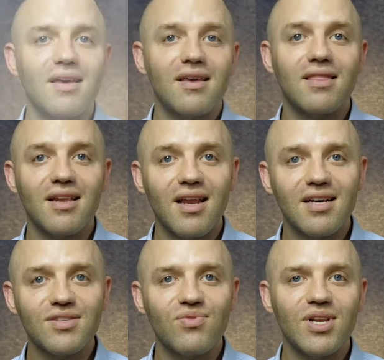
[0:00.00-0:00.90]
In the
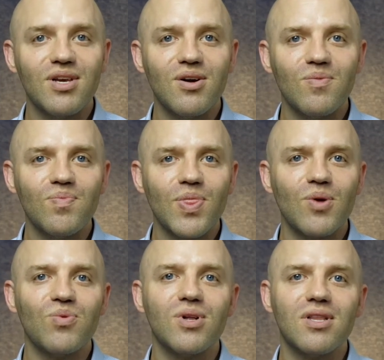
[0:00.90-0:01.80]
next video,
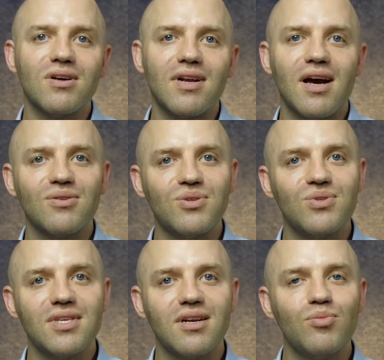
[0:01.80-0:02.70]
we'll learn how to
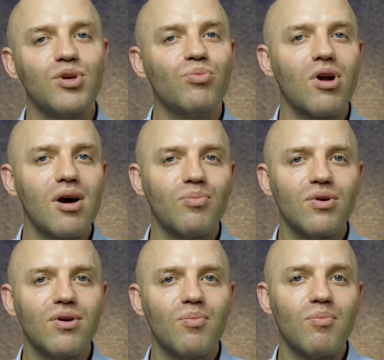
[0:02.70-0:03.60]
set up the
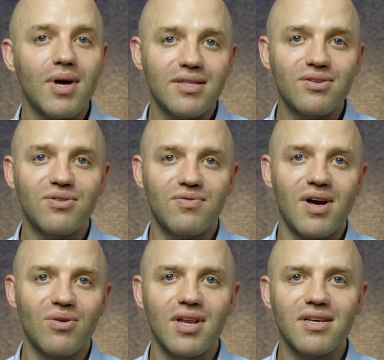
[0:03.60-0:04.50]
proper mental
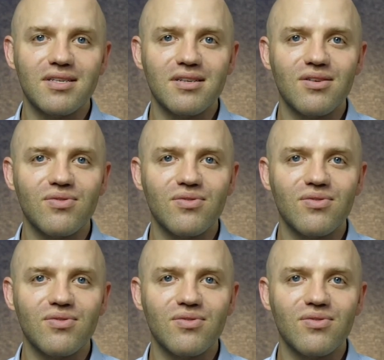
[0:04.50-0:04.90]
foundation